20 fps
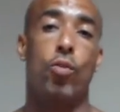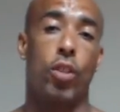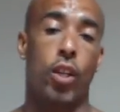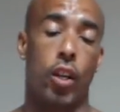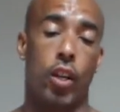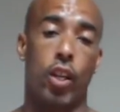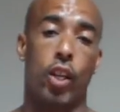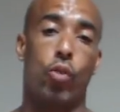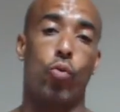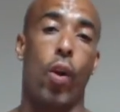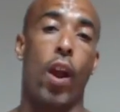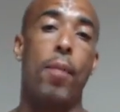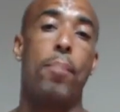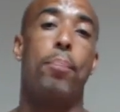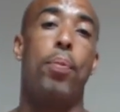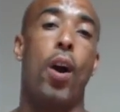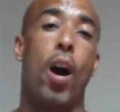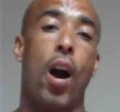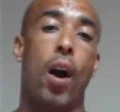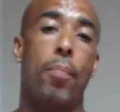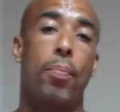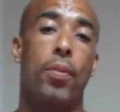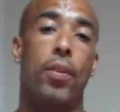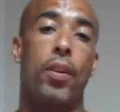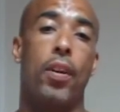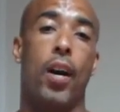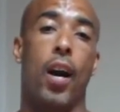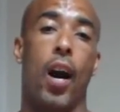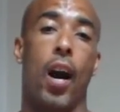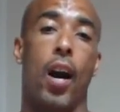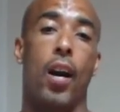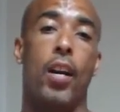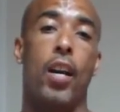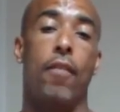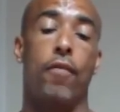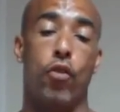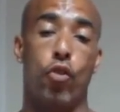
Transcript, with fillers: you can get a great pump uh,